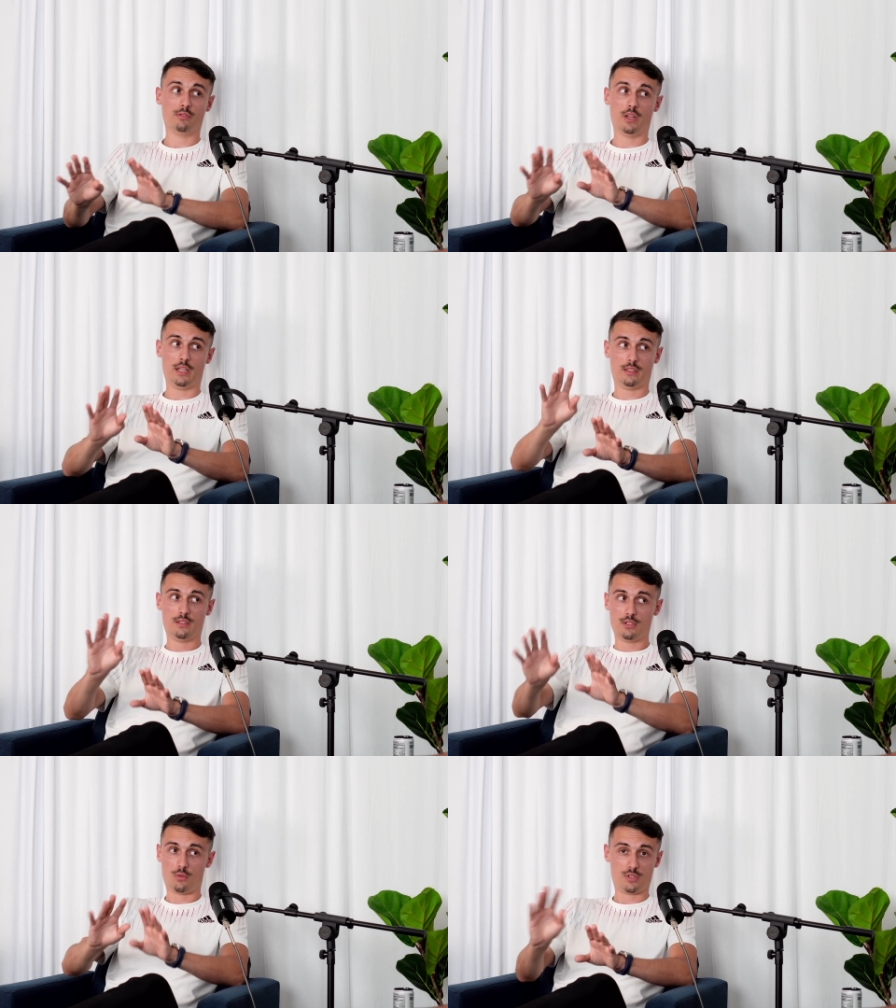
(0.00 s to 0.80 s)
Like,
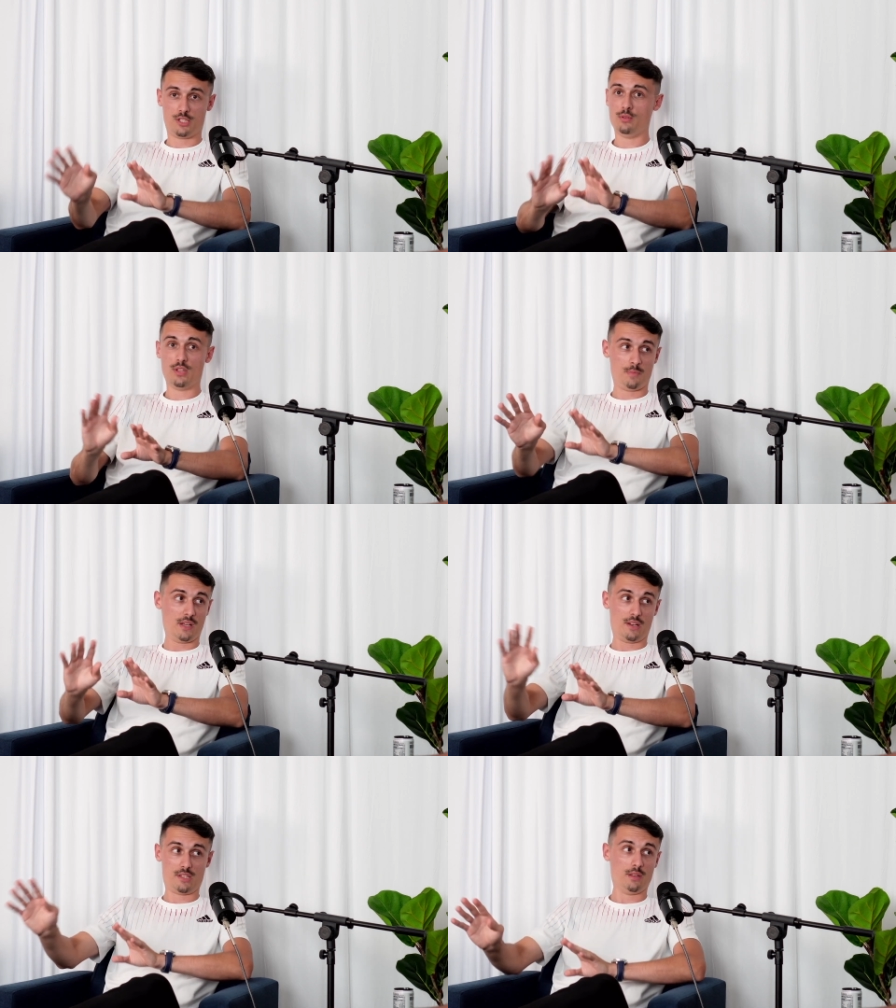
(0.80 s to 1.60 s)
don't just do this
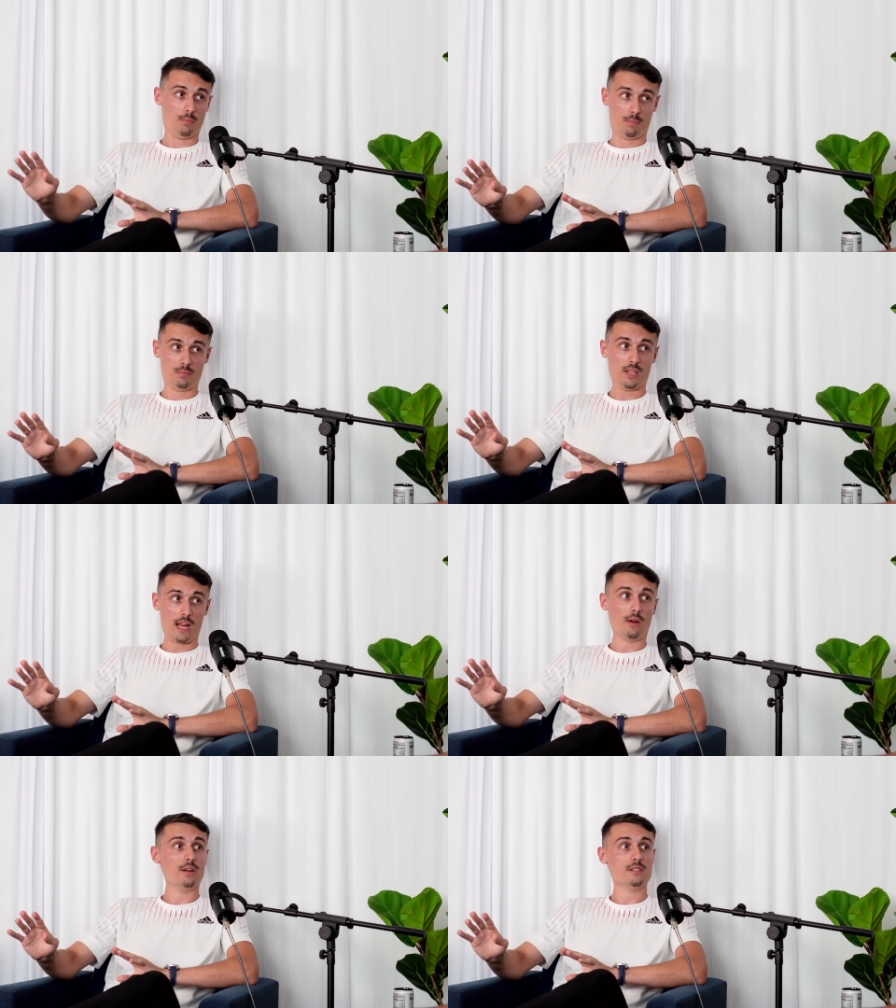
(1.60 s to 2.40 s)
because of the
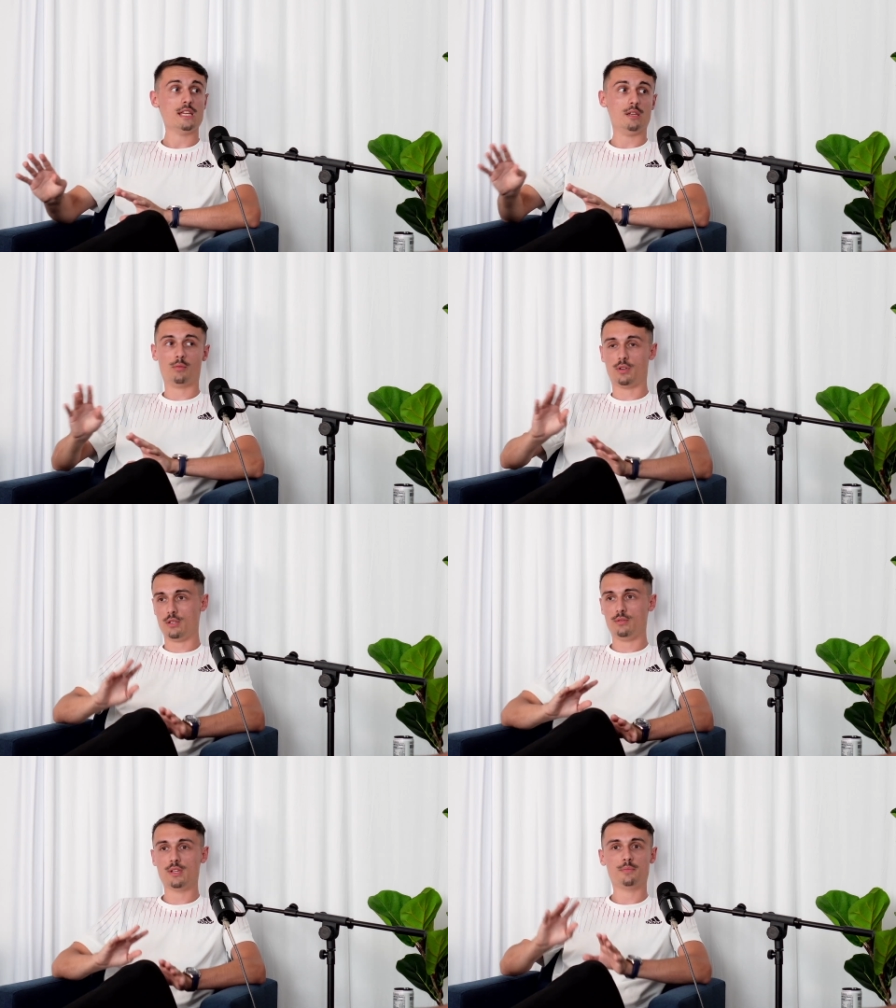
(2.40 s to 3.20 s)
guarantee. We're
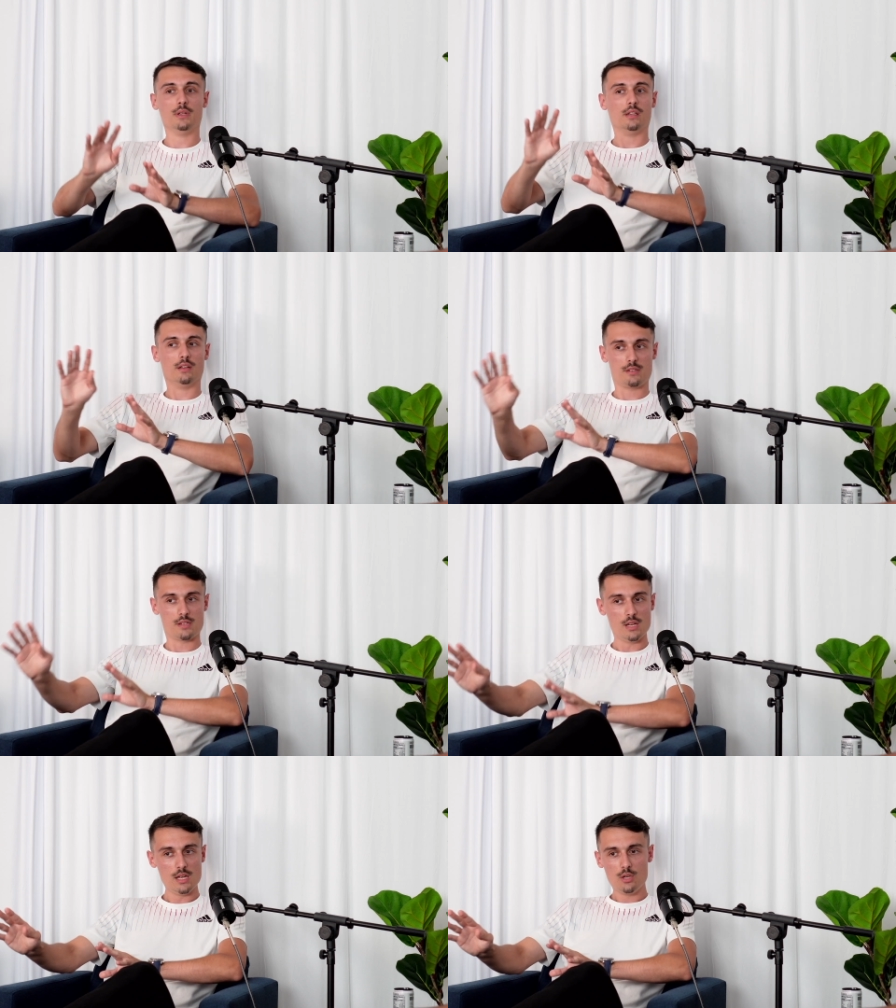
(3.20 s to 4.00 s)
doing this because
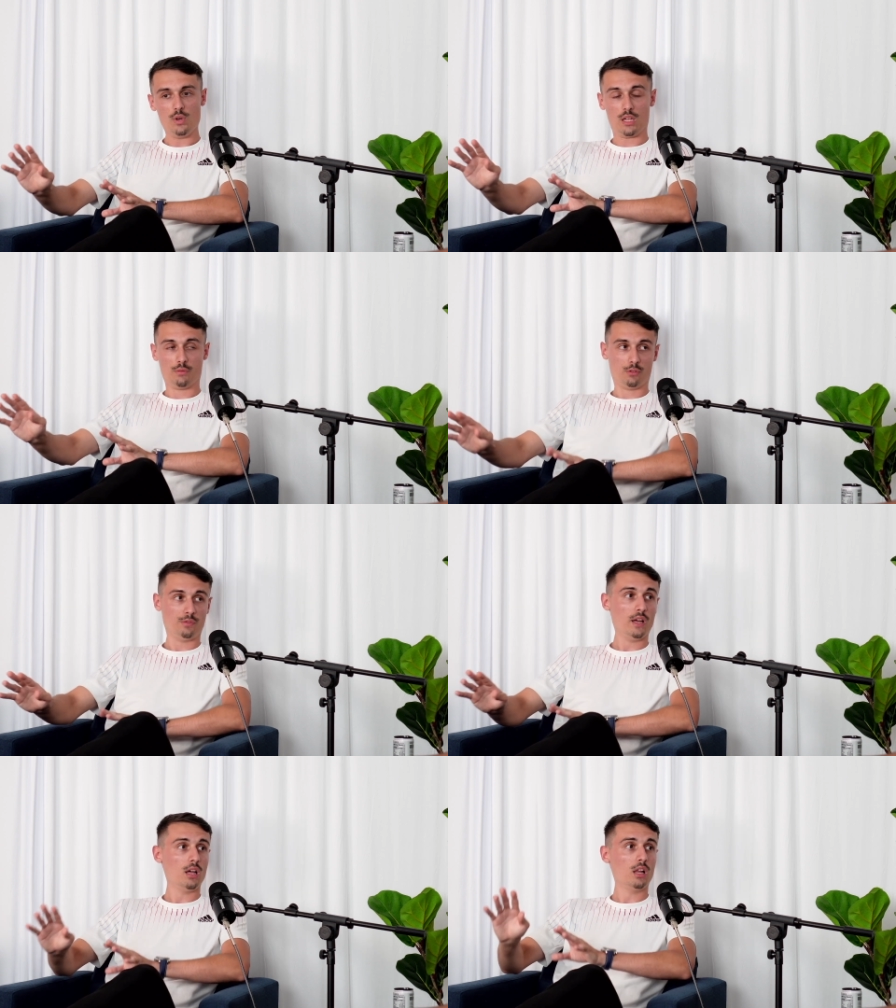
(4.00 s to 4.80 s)
we can
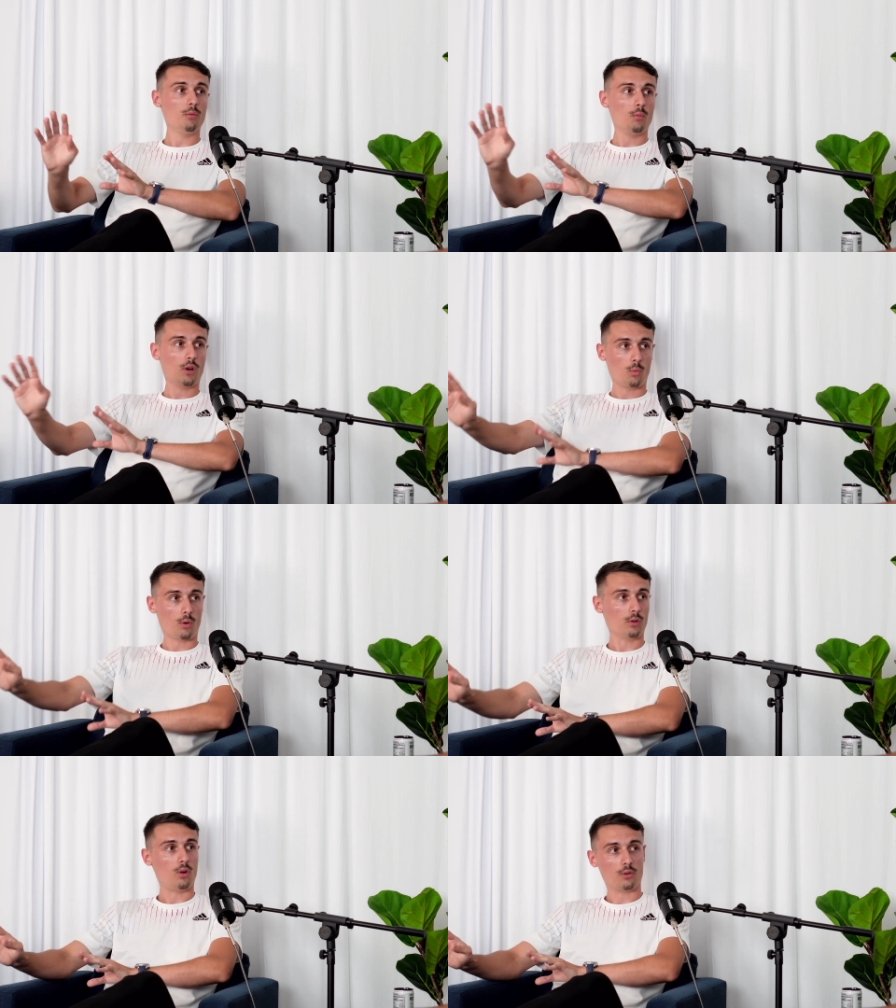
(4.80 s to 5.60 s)
fulfill and we want to work
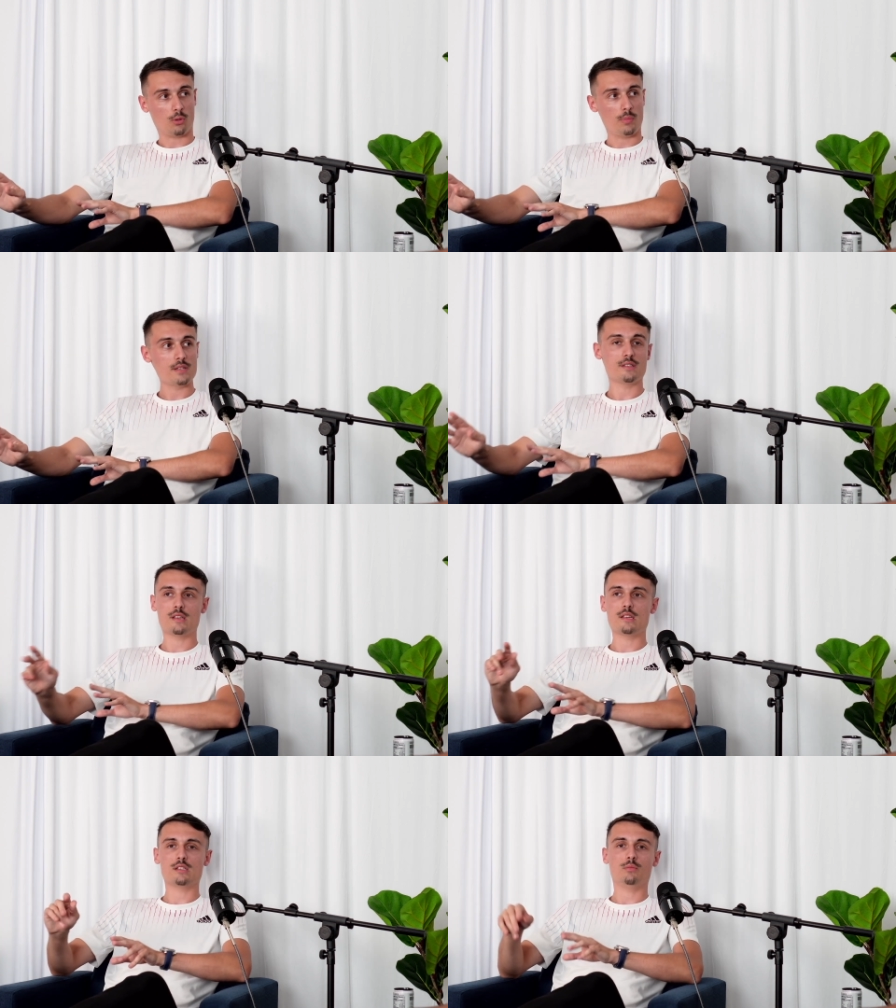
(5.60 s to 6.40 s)
with long-term
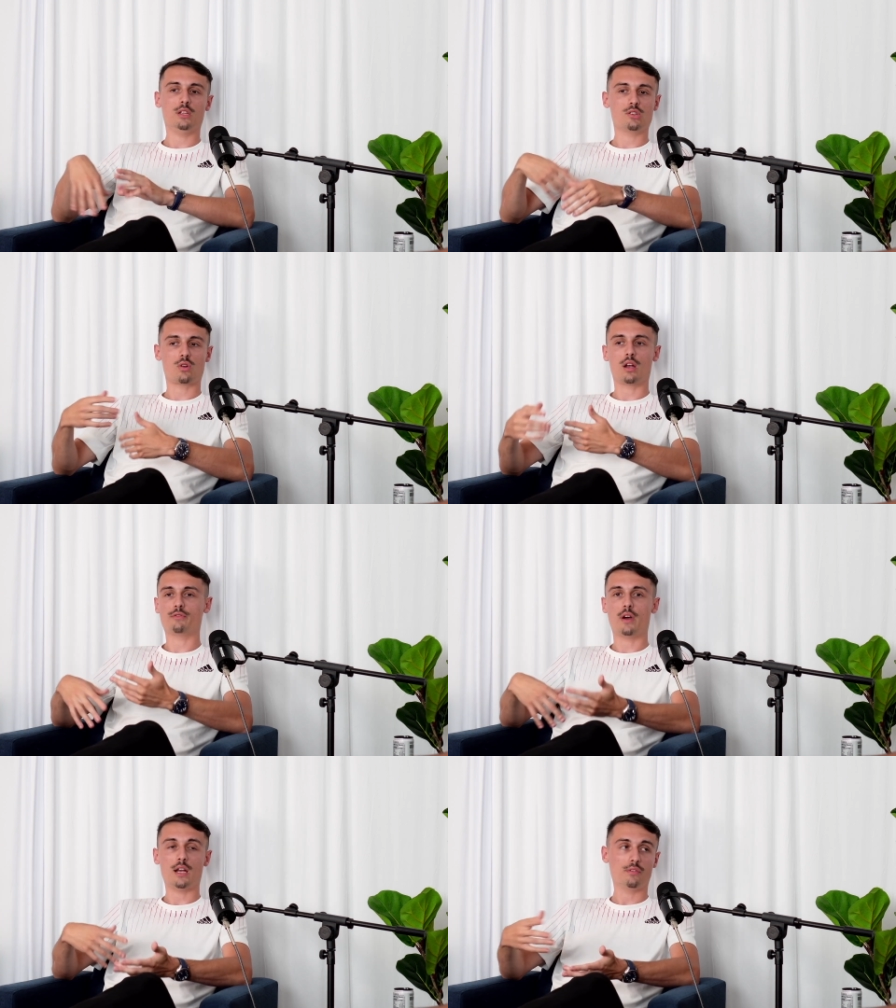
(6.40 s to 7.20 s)
businesses and we just try to
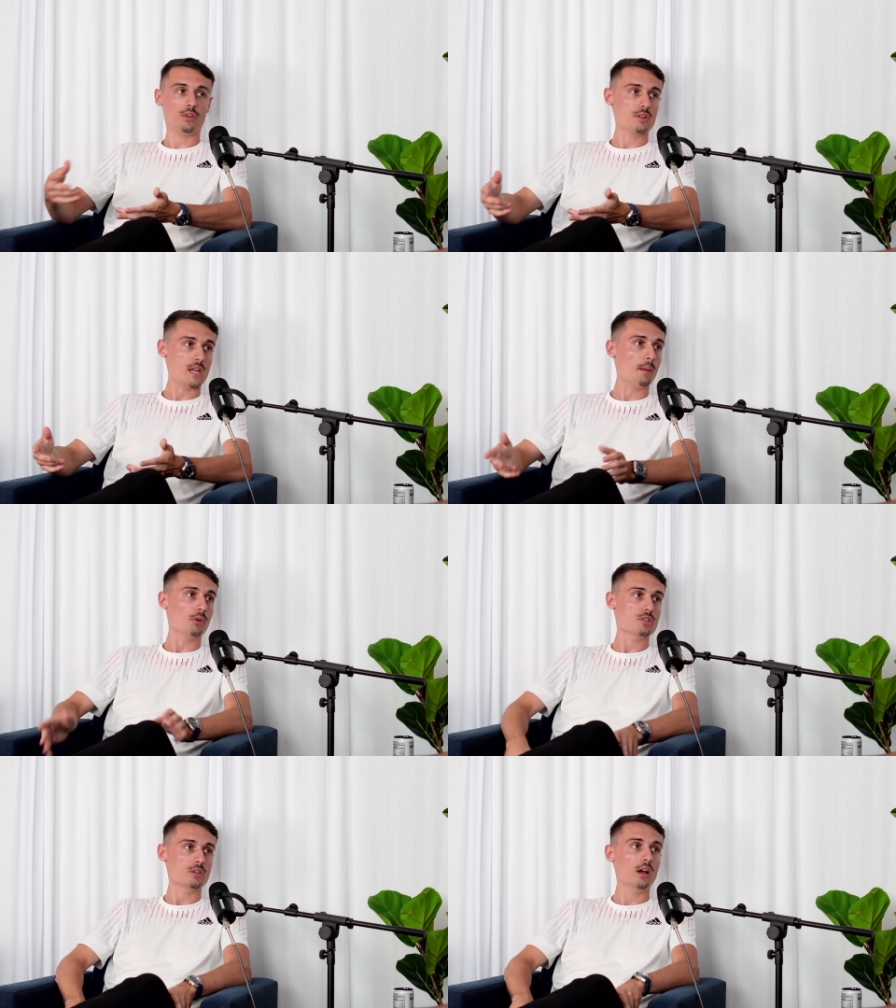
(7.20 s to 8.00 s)
find out if they're
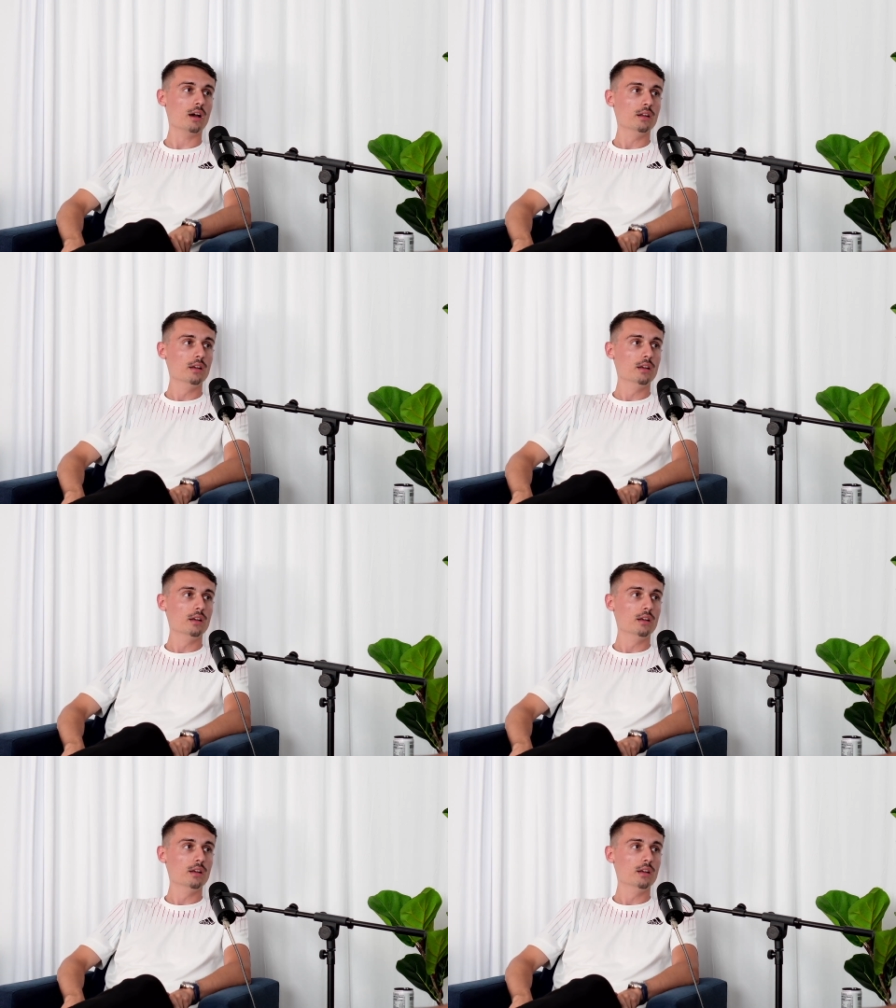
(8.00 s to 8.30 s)
established or not.